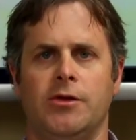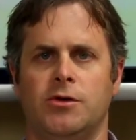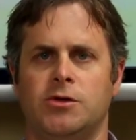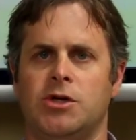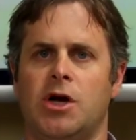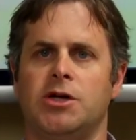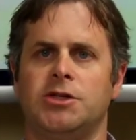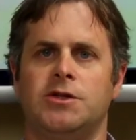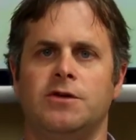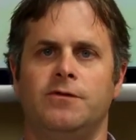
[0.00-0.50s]

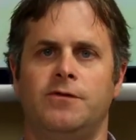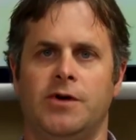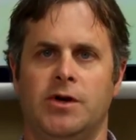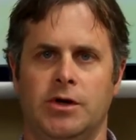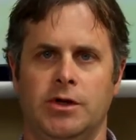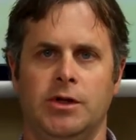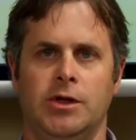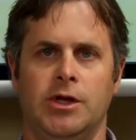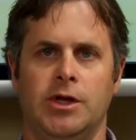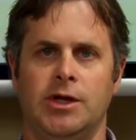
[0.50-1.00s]
There's also
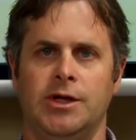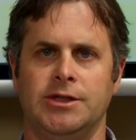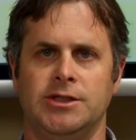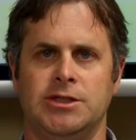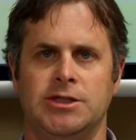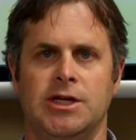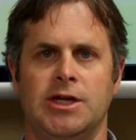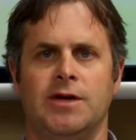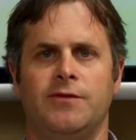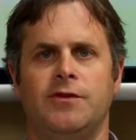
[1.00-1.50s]
very little
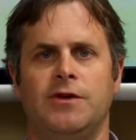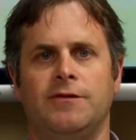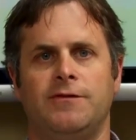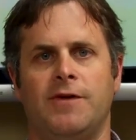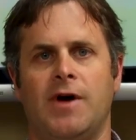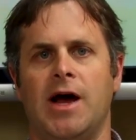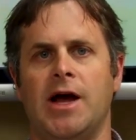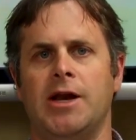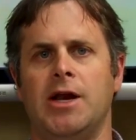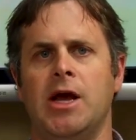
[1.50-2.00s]
incentive to
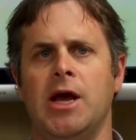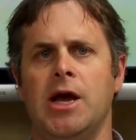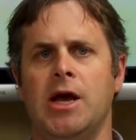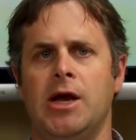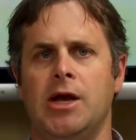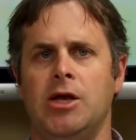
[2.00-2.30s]
find